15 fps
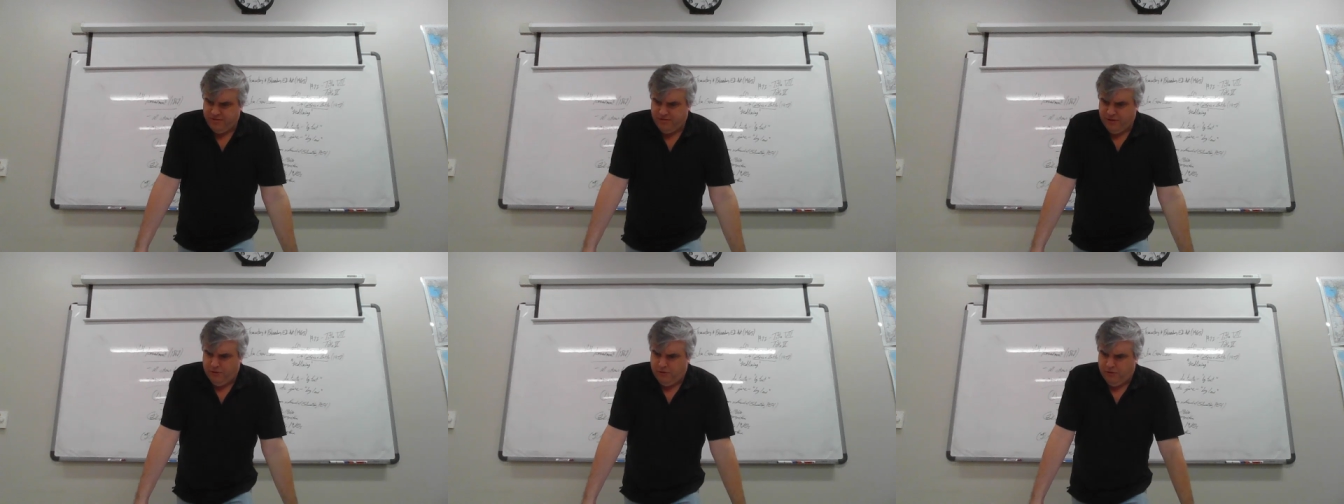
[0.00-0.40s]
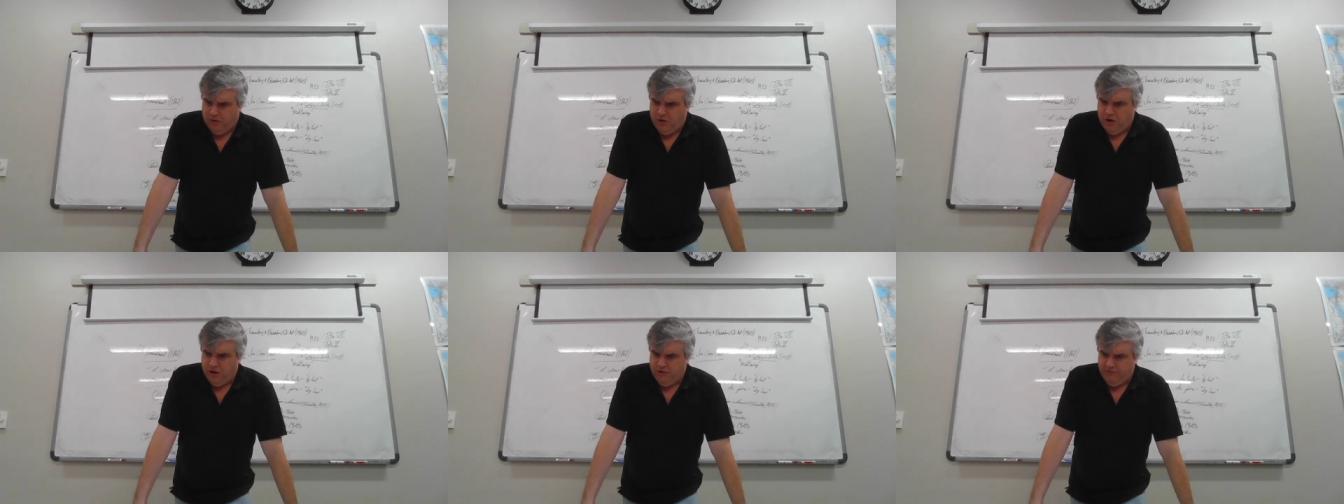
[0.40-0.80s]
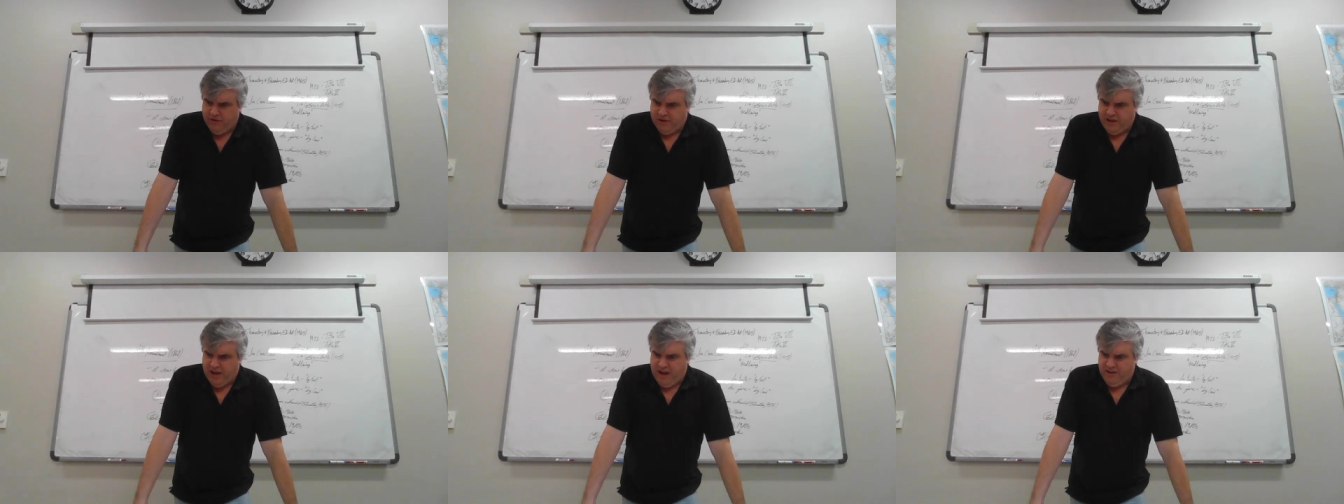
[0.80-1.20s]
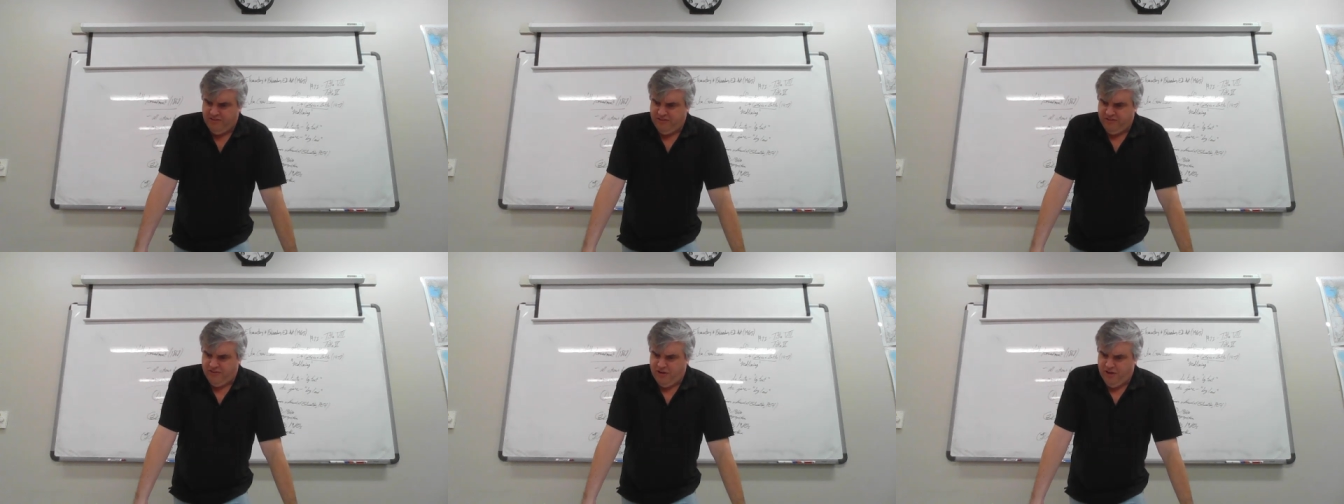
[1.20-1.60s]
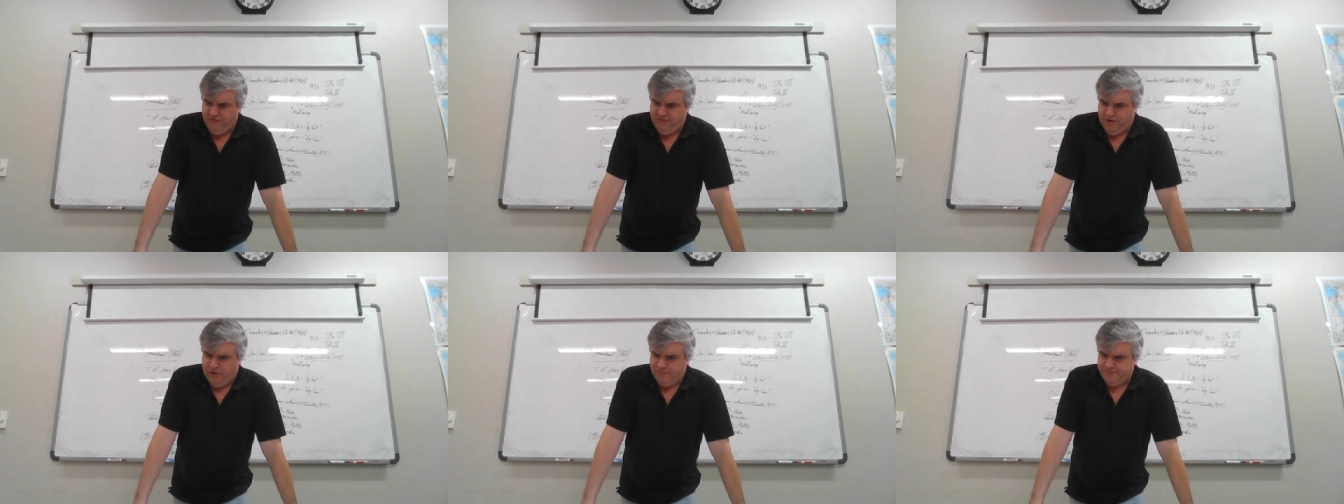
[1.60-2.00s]
there were a lot of uh, cases
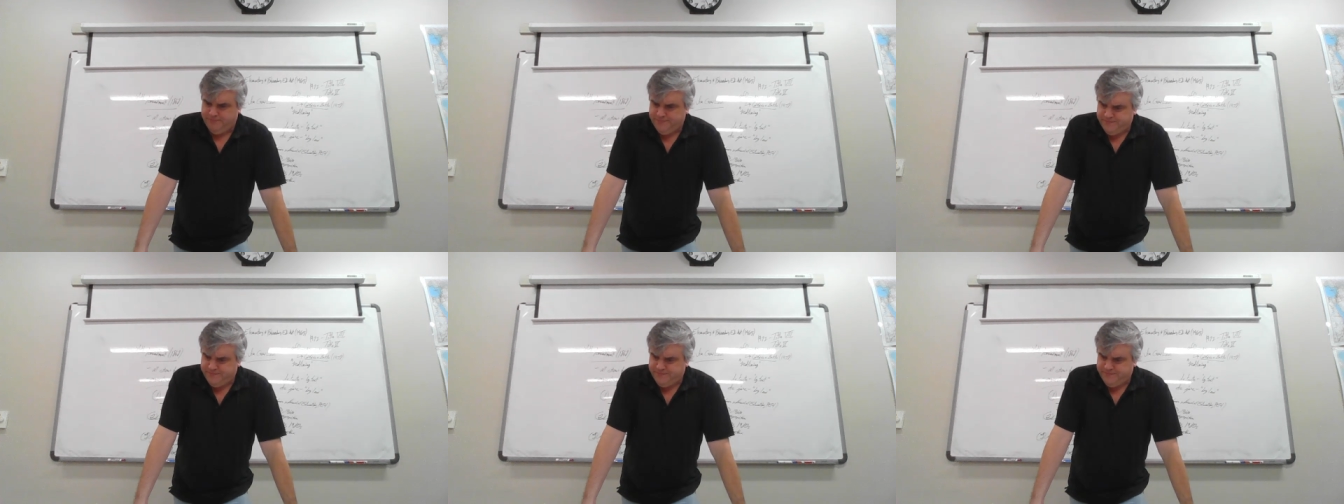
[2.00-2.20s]
of uh,